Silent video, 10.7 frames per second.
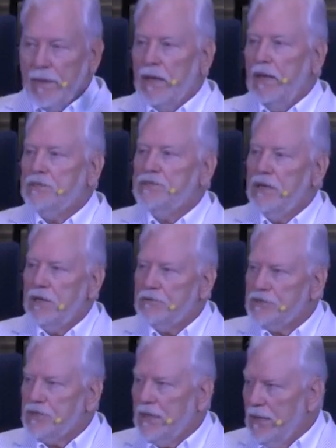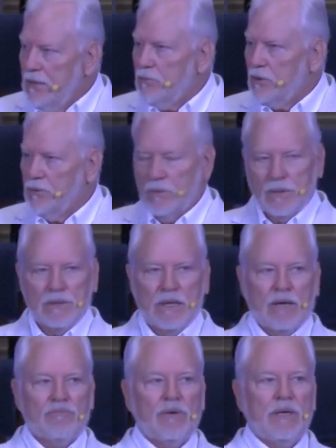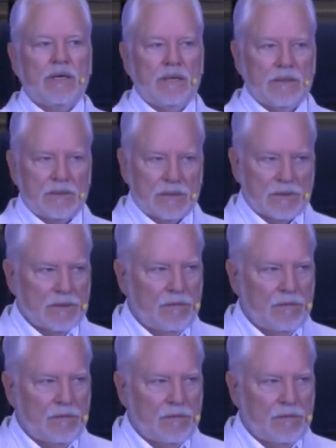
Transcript: It's an interesting Hebrew word there for healed.